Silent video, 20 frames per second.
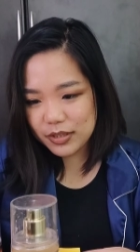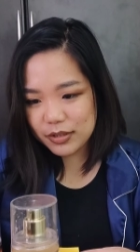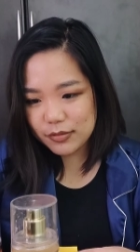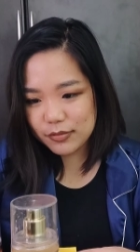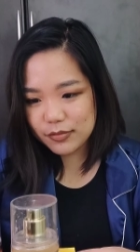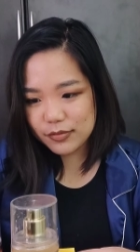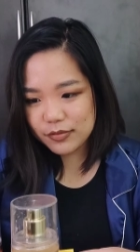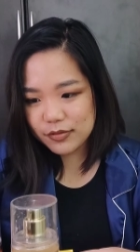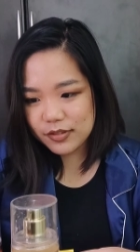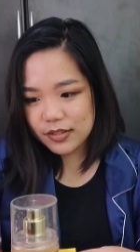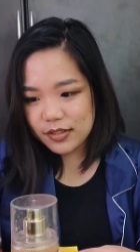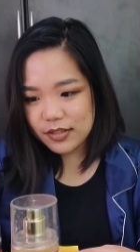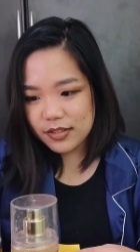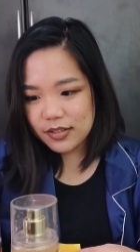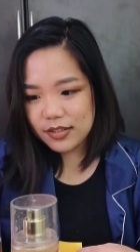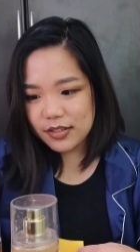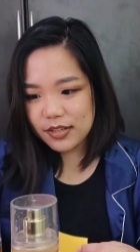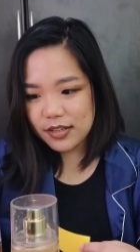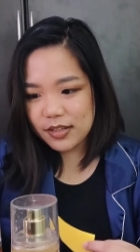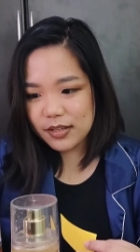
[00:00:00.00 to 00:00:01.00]
if
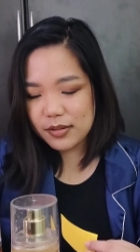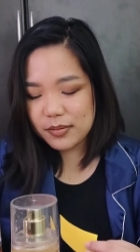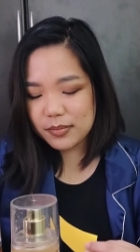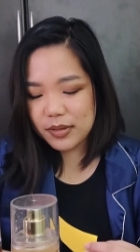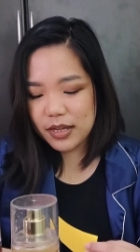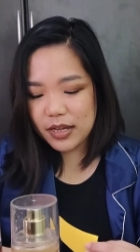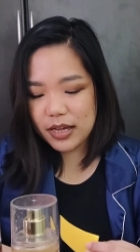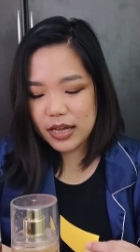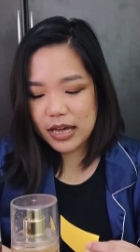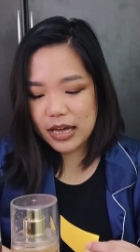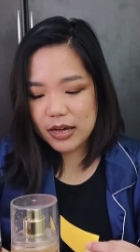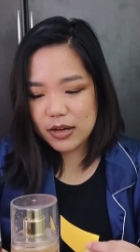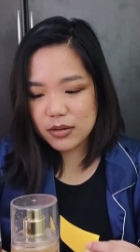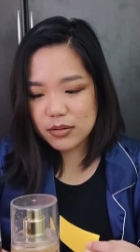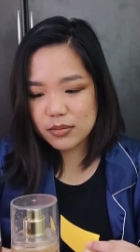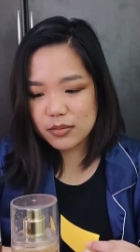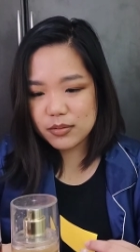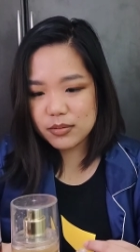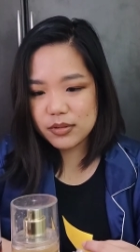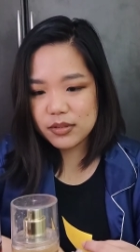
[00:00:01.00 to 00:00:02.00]

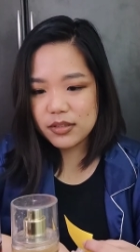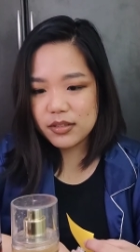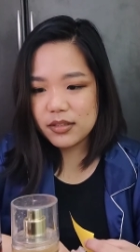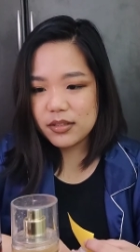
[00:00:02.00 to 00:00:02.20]
how